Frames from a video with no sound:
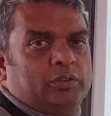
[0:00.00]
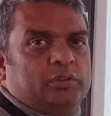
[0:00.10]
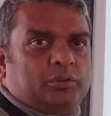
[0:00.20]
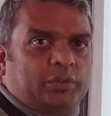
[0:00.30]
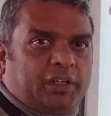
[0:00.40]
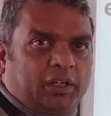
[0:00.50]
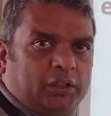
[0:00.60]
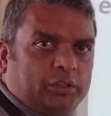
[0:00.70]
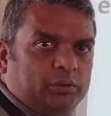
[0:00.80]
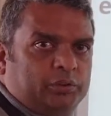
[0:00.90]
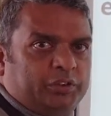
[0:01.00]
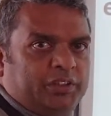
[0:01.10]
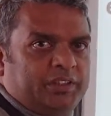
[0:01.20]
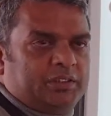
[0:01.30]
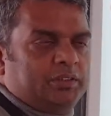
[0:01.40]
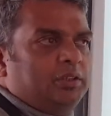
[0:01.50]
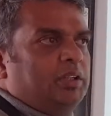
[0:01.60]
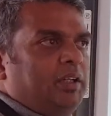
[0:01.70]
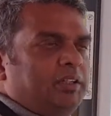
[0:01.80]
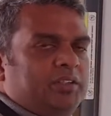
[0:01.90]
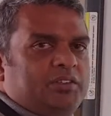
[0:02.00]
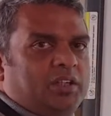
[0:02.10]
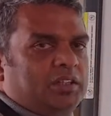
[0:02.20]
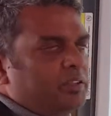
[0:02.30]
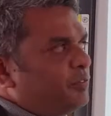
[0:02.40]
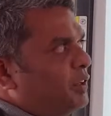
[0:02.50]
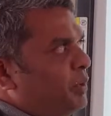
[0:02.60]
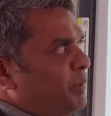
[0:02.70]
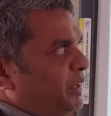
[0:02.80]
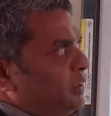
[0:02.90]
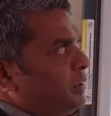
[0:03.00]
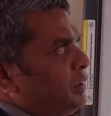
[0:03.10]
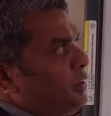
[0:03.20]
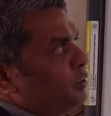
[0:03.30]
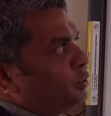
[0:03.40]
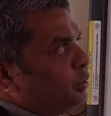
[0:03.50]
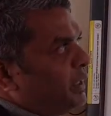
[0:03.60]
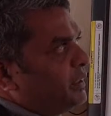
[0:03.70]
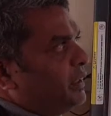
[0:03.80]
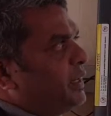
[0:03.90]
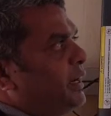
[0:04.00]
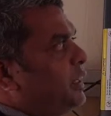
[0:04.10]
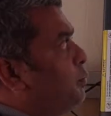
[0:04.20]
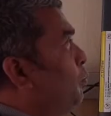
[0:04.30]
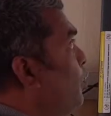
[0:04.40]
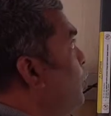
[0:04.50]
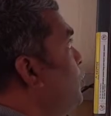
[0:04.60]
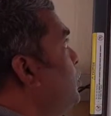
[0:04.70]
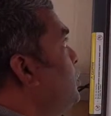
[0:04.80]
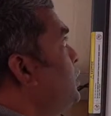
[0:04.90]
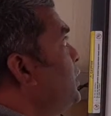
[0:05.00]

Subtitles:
So they cut down trees and they started farming so that they had more